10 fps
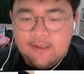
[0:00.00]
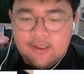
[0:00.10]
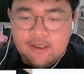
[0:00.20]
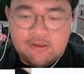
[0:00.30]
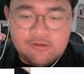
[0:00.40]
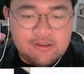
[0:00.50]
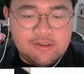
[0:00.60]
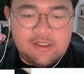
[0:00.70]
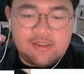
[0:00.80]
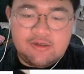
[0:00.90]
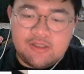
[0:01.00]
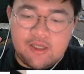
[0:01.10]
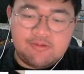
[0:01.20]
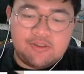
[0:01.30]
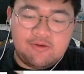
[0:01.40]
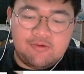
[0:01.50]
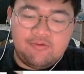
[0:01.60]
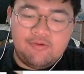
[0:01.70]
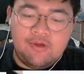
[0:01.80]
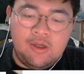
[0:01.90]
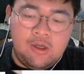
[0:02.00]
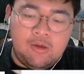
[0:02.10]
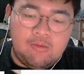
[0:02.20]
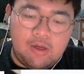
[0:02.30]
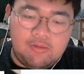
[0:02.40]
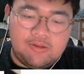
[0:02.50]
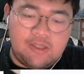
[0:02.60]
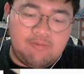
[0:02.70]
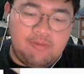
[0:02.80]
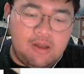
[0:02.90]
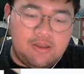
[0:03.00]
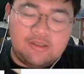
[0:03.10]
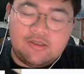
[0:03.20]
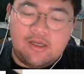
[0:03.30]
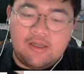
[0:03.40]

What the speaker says: There's also general types of problems like polished tire,